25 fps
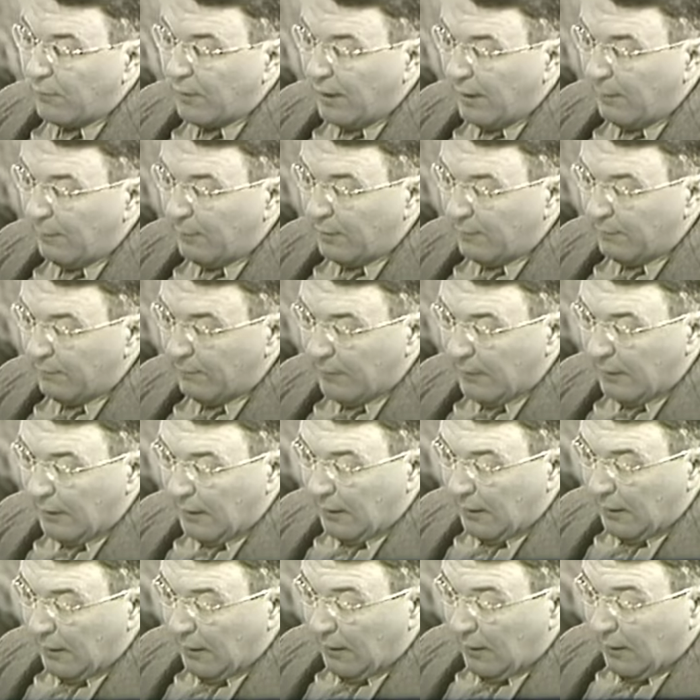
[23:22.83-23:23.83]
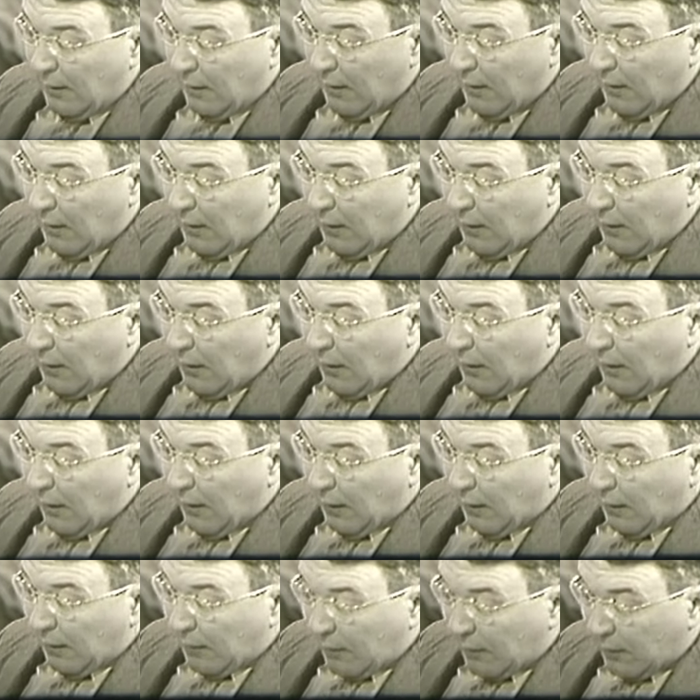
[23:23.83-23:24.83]
problem
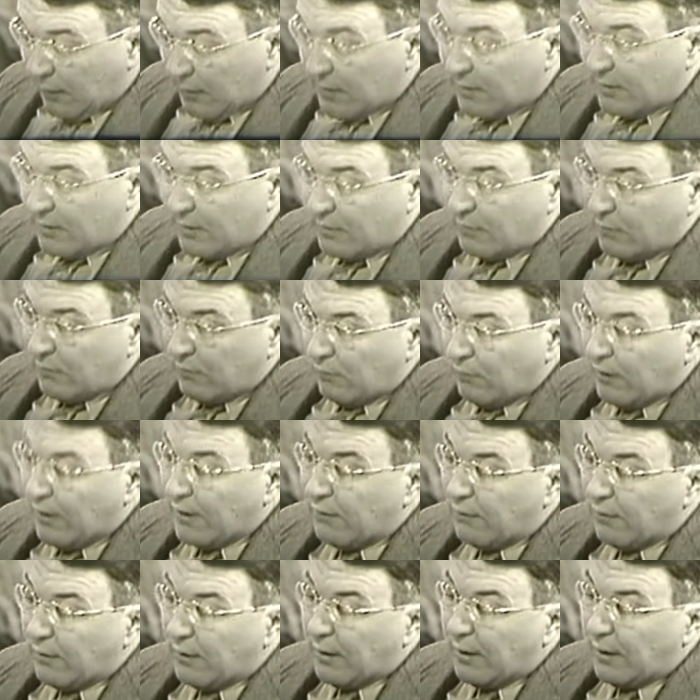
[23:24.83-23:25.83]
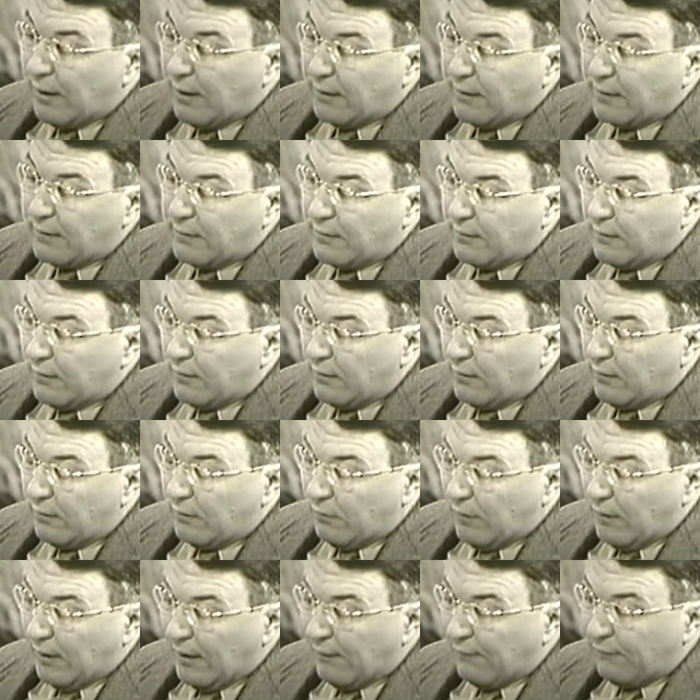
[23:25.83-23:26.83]
uh, is whether or not uh,
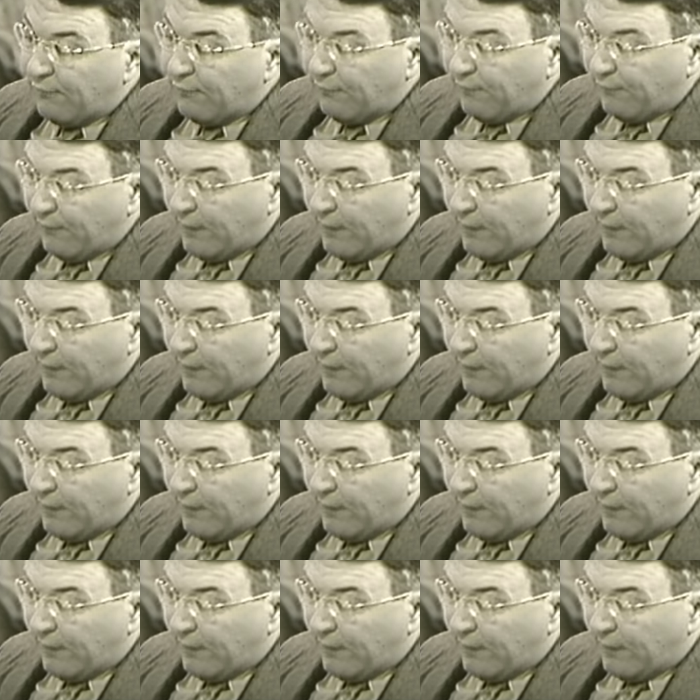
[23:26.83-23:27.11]
you have